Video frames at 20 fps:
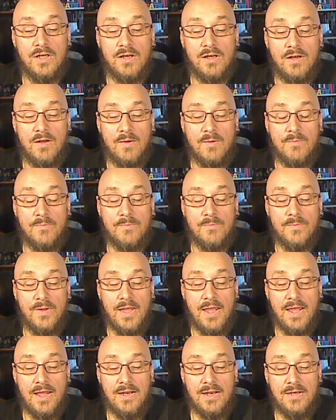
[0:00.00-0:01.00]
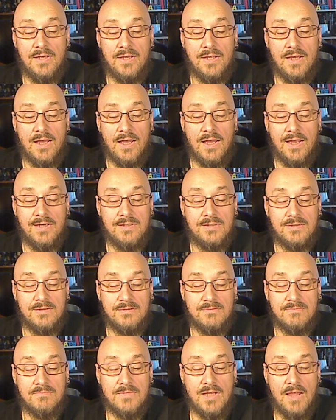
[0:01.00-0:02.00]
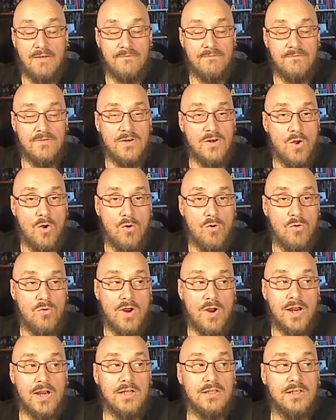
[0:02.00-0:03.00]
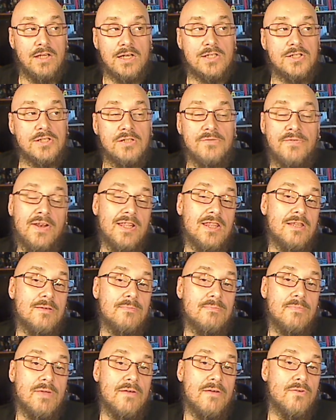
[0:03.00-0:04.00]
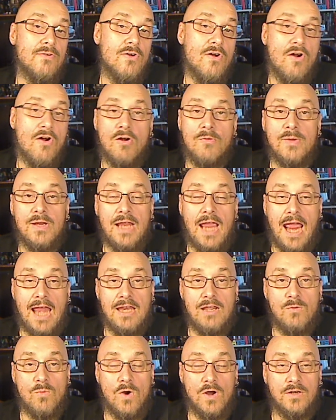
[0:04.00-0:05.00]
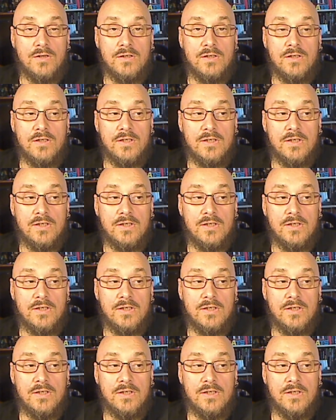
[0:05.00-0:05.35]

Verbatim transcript: um, and I have no recollection of any of them ever harming anyone.